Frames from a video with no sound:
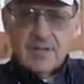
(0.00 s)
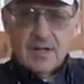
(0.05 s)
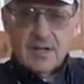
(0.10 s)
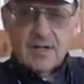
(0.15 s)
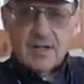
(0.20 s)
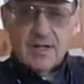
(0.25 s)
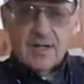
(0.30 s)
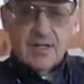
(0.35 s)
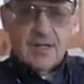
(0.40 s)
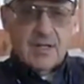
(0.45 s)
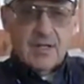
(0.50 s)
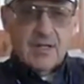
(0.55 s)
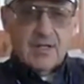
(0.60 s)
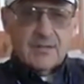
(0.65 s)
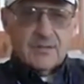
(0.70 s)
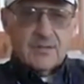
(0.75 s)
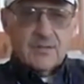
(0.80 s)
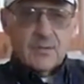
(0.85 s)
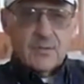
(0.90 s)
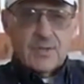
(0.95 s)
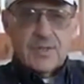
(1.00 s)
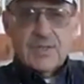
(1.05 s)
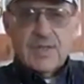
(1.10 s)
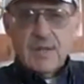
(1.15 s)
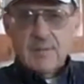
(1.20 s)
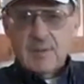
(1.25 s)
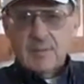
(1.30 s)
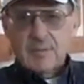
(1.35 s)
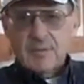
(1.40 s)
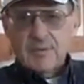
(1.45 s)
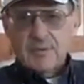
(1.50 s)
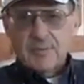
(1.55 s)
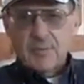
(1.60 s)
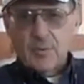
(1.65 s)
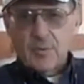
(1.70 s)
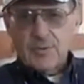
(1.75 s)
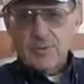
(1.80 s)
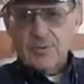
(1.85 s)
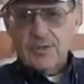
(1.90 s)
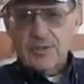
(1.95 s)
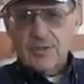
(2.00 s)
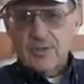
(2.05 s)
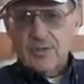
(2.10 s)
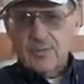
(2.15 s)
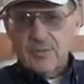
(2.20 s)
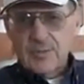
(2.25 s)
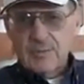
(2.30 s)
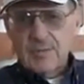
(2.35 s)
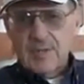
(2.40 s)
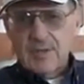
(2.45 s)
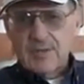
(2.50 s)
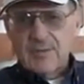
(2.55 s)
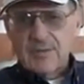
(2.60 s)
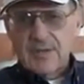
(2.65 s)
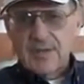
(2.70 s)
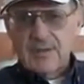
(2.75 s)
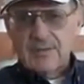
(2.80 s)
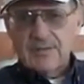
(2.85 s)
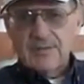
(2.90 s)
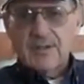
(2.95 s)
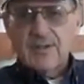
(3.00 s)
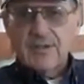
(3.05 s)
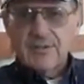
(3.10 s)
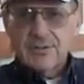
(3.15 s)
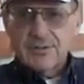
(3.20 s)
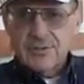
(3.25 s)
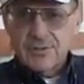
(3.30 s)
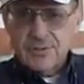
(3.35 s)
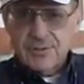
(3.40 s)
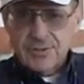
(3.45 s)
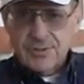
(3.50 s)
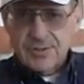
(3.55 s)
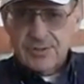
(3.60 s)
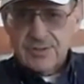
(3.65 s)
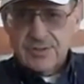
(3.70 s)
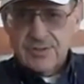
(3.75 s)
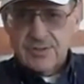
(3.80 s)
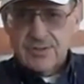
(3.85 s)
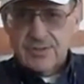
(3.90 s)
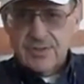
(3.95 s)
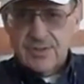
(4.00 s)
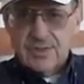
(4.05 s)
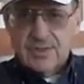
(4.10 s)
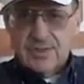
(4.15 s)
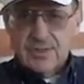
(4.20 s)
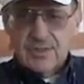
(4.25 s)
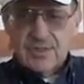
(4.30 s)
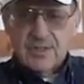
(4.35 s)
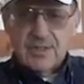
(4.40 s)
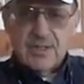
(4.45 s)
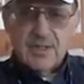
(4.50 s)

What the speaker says: Yeah, and so we came up with a sports drink called Rebound that has 100 nutrients in it.